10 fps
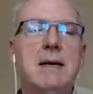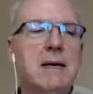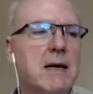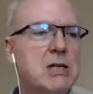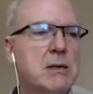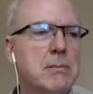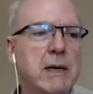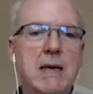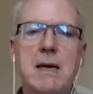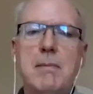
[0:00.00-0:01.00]
it's a
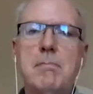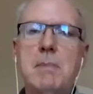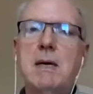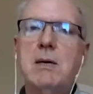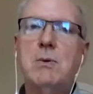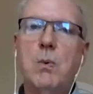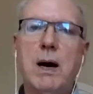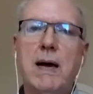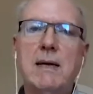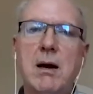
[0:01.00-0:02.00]
McKim Meaden
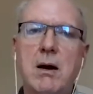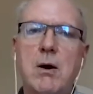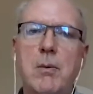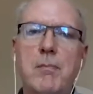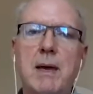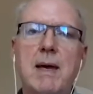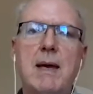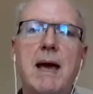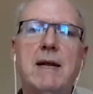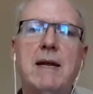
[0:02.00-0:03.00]
White home.
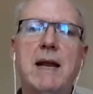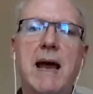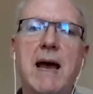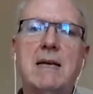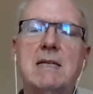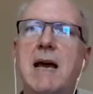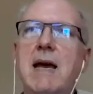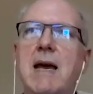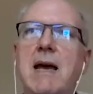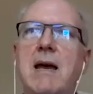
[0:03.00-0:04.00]
And it has
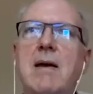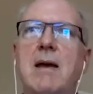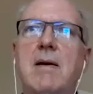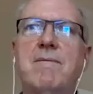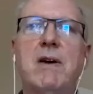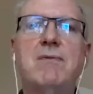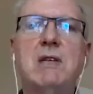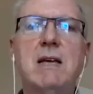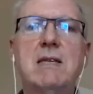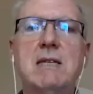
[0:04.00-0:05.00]
a
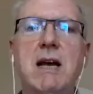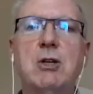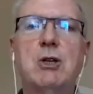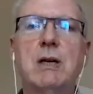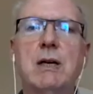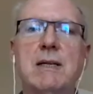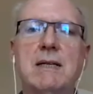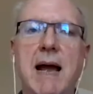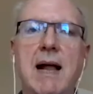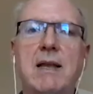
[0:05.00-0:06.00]
15th century
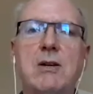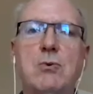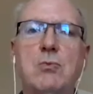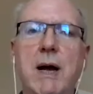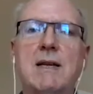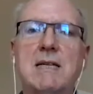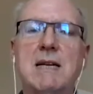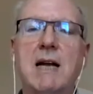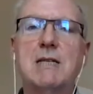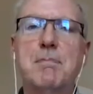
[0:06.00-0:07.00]
Italian
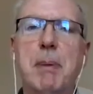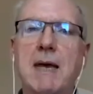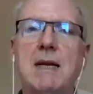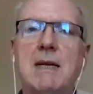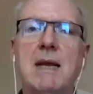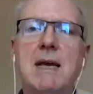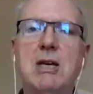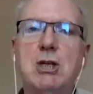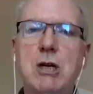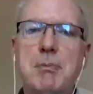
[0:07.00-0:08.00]
Renaissance painted
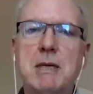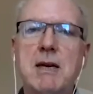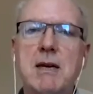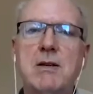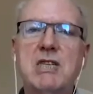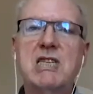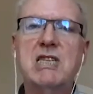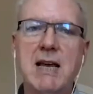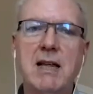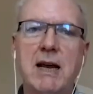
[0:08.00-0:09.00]
ship's keel
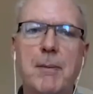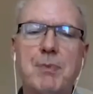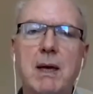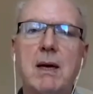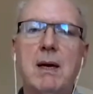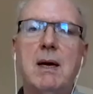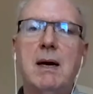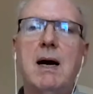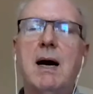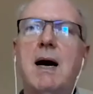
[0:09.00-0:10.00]
ceiling
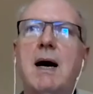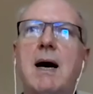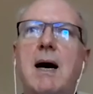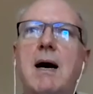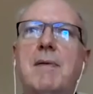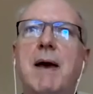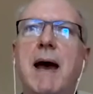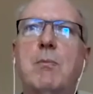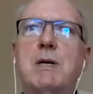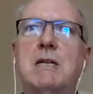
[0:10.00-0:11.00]

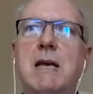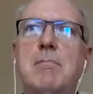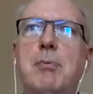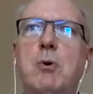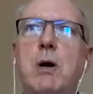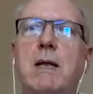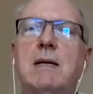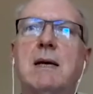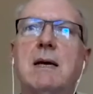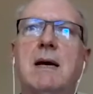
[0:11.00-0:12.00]
that was imported